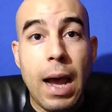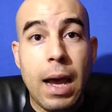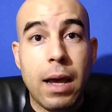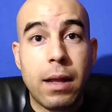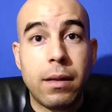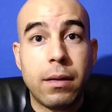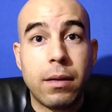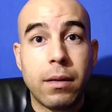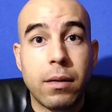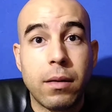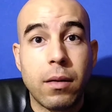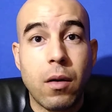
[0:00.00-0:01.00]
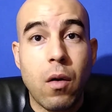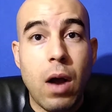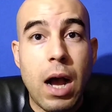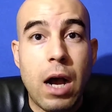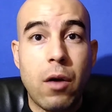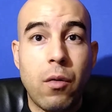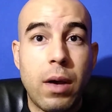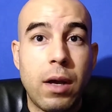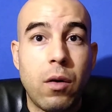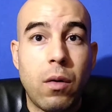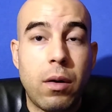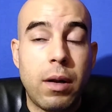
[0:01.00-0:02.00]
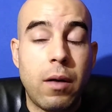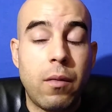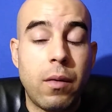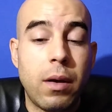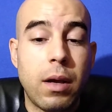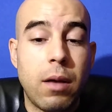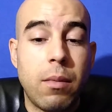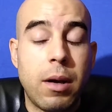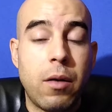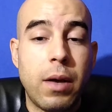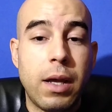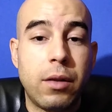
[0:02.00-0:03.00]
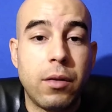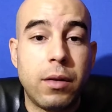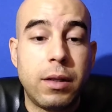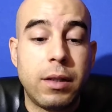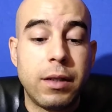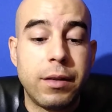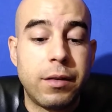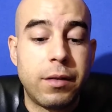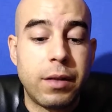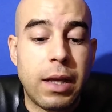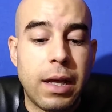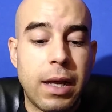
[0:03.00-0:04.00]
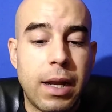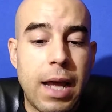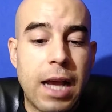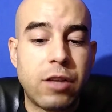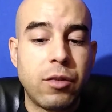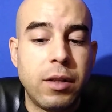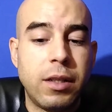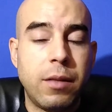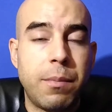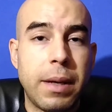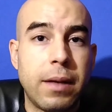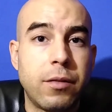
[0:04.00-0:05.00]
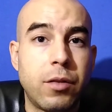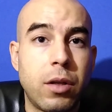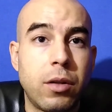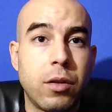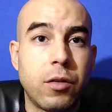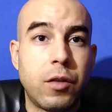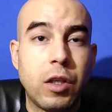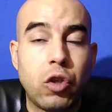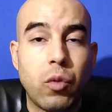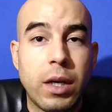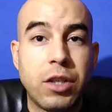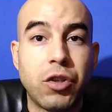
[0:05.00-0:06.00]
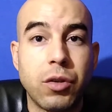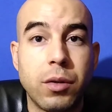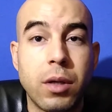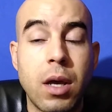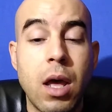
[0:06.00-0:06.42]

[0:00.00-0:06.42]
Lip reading: And how do I go about handling this? It actually depends on the situation.